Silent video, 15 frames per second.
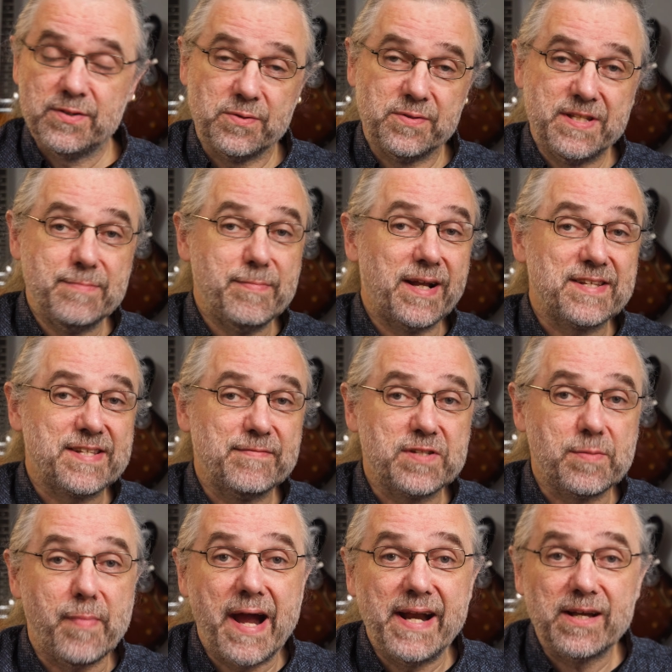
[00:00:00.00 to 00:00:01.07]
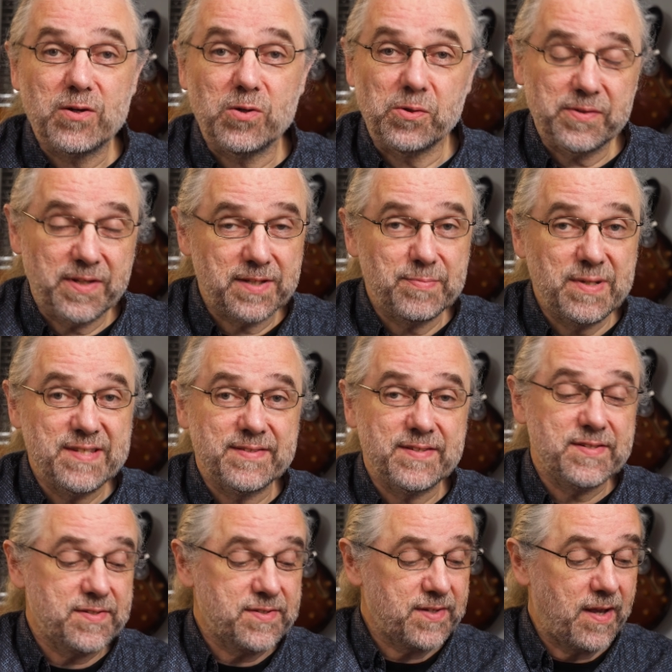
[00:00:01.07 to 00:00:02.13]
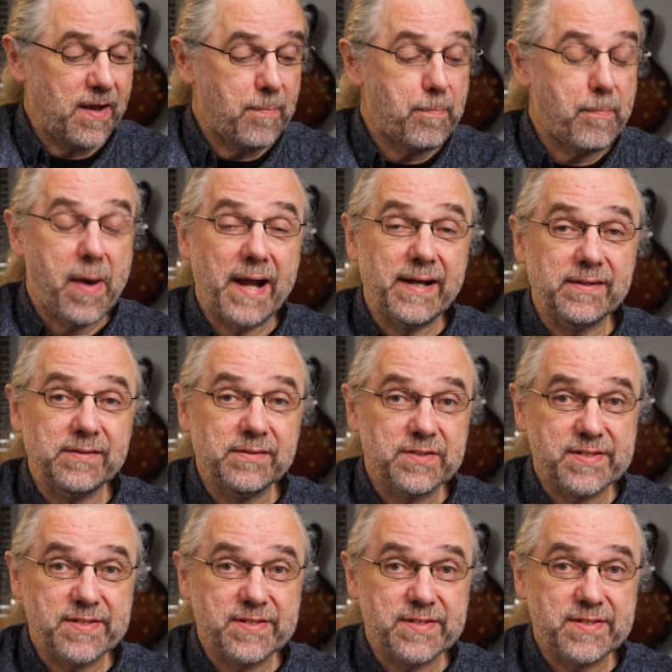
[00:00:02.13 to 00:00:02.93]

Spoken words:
So D minor 7 is a minor chord. That means that this is a minor